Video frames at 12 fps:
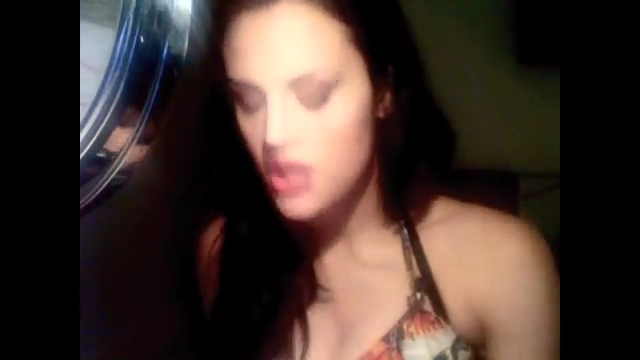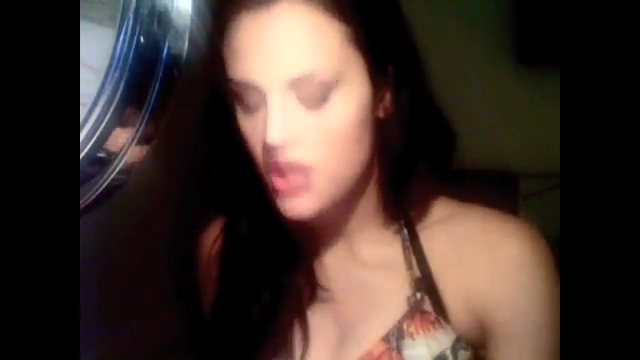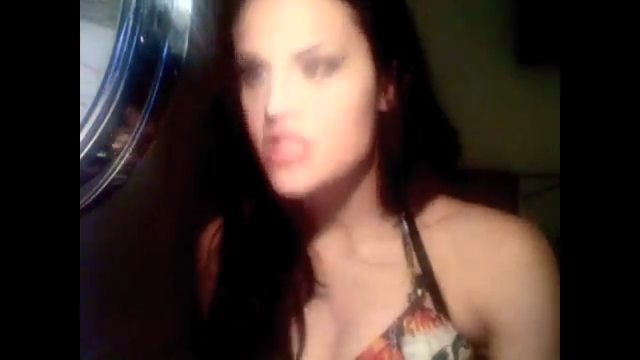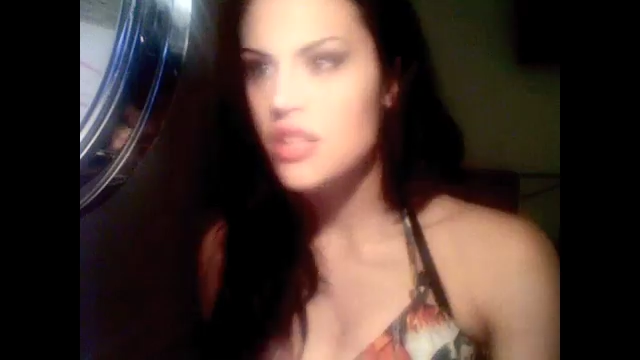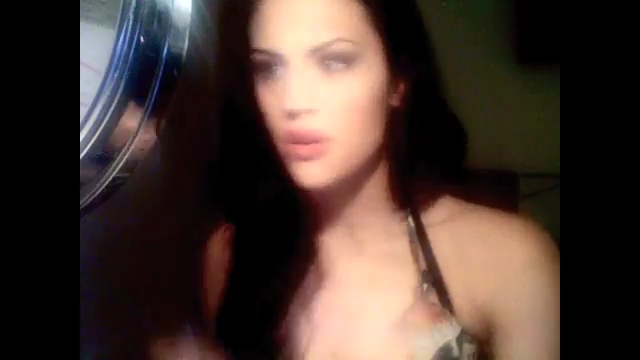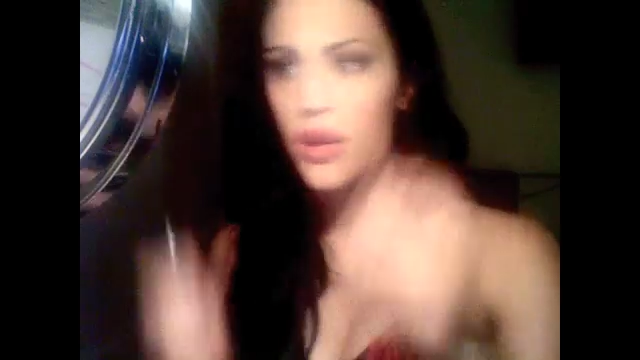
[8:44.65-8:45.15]

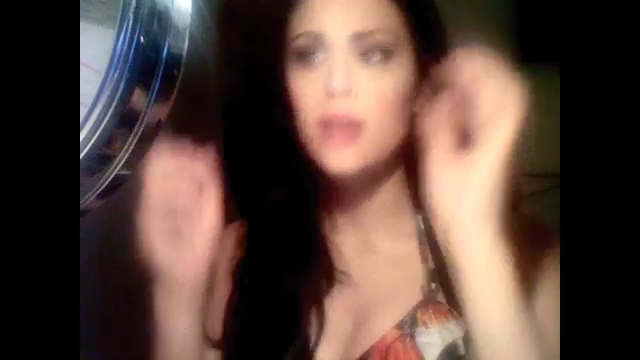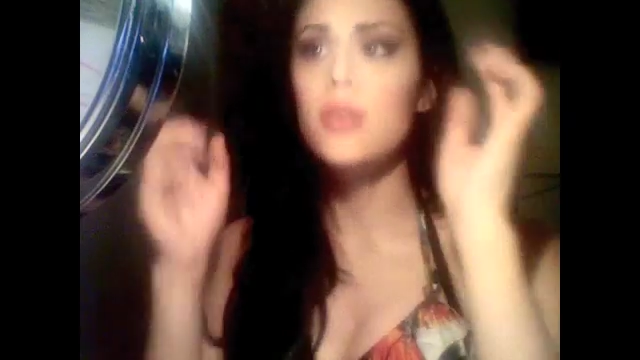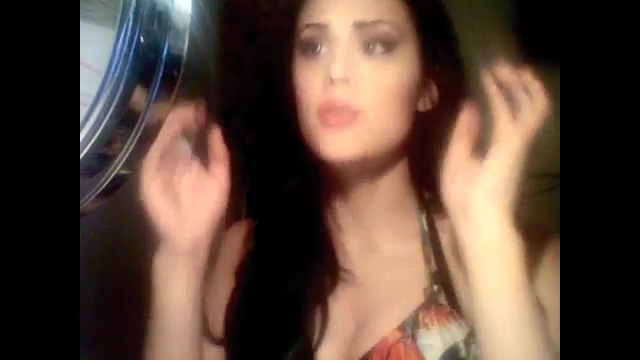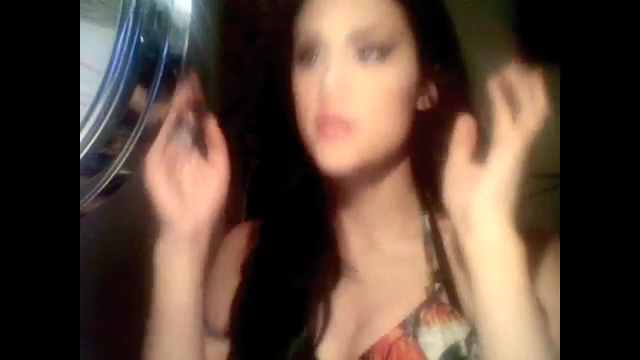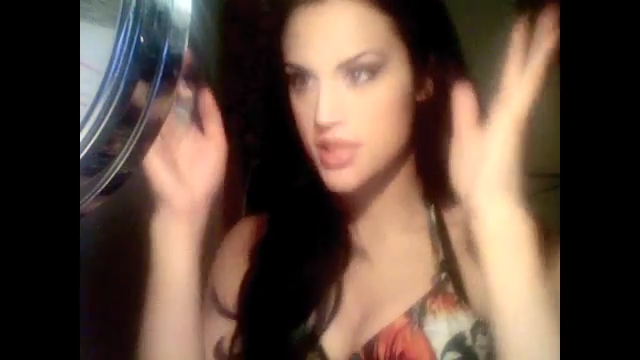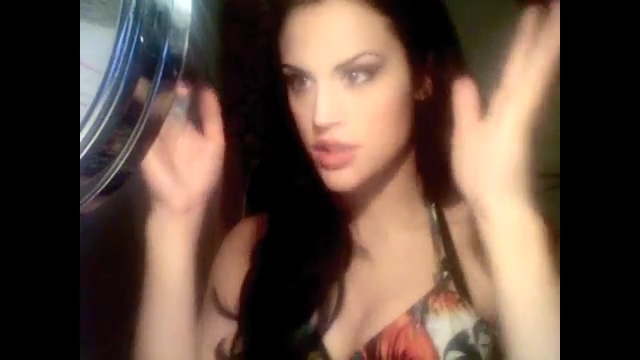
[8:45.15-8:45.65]
So I
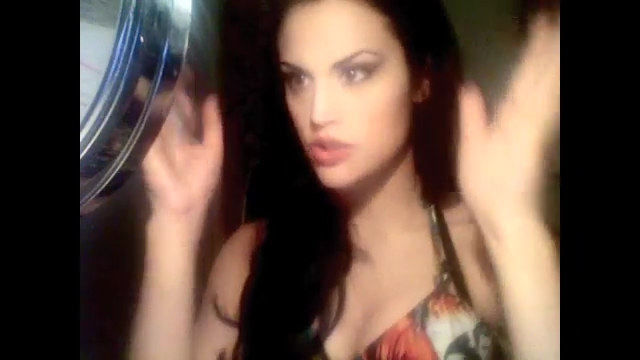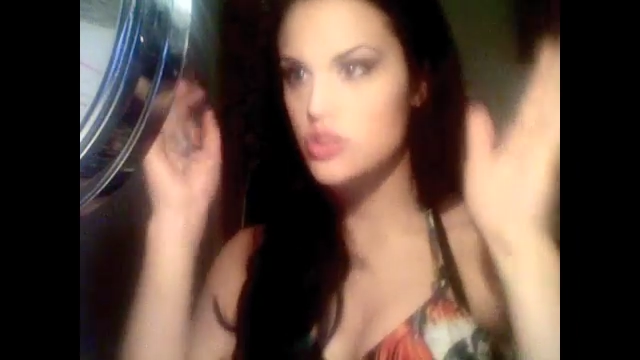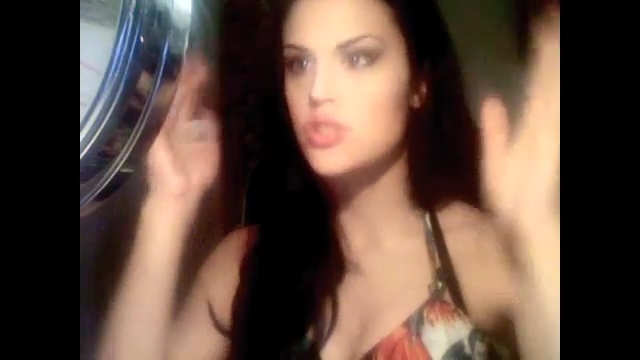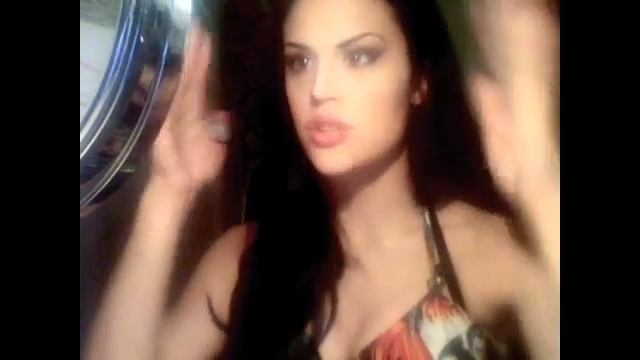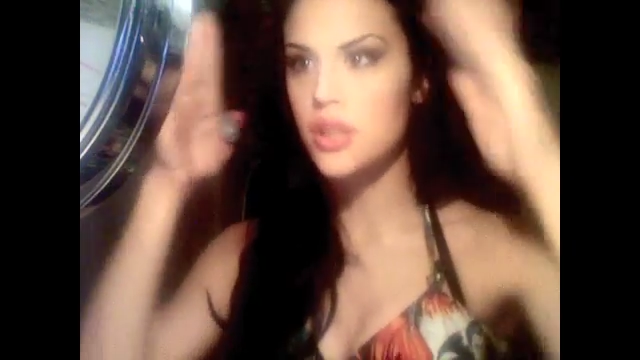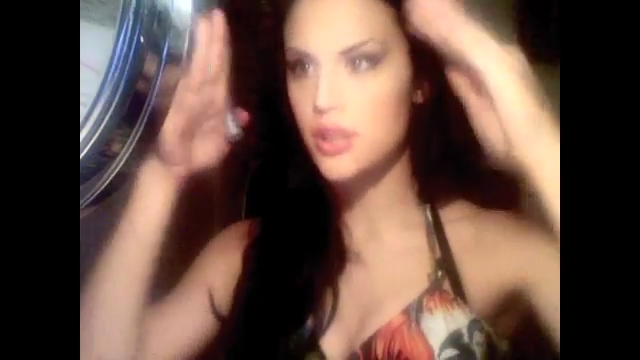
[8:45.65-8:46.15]
always think you
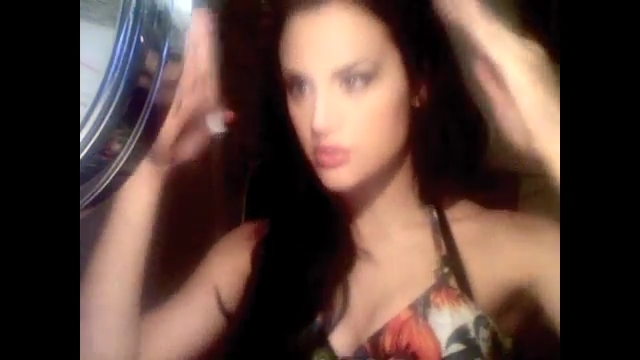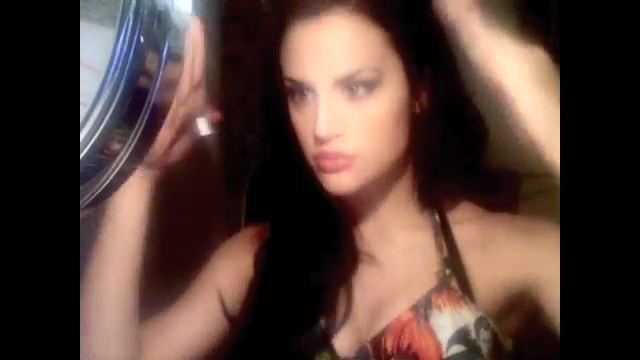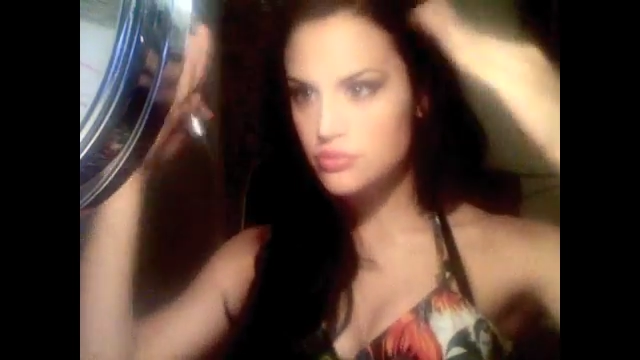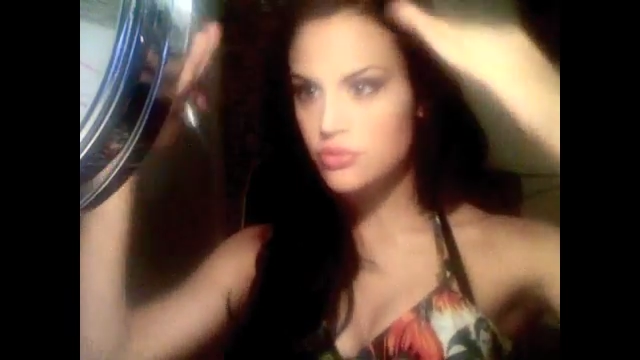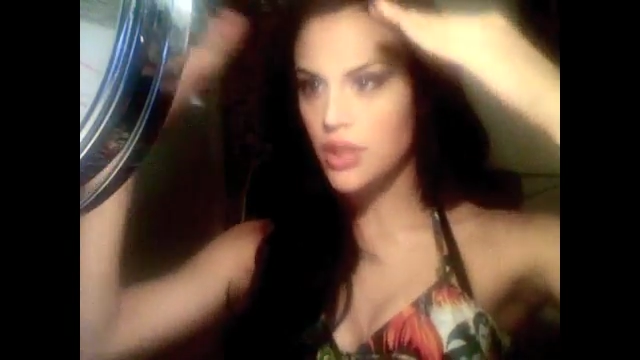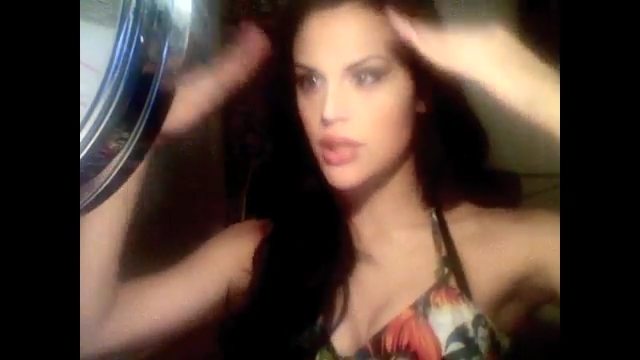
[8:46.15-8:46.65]
should, like,
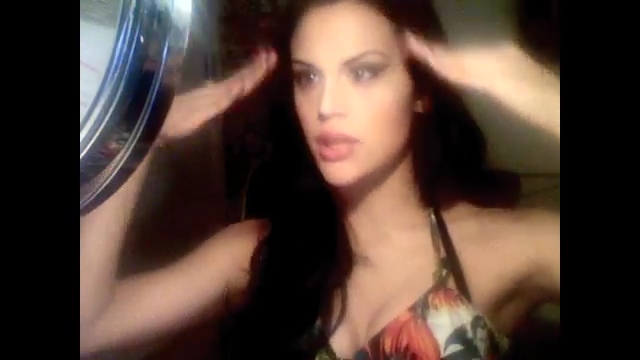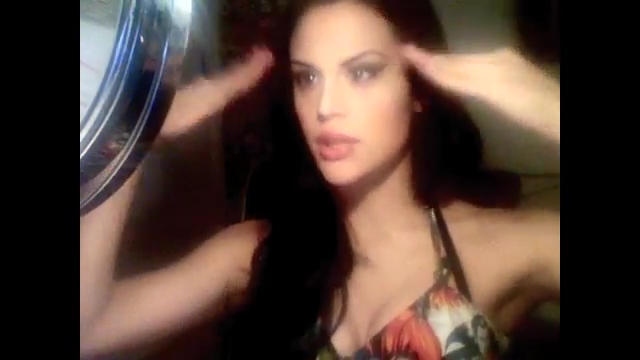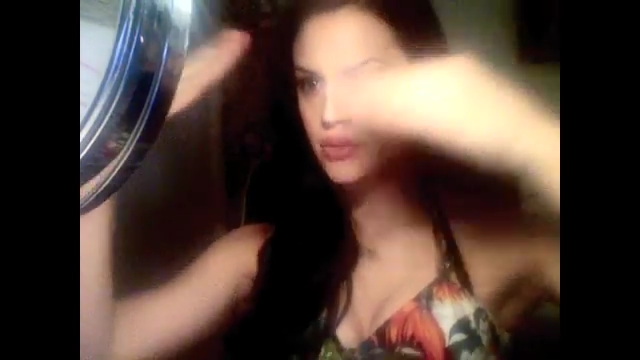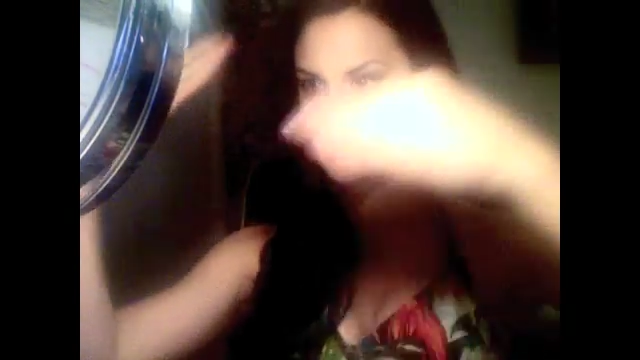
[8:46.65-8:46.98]
fucking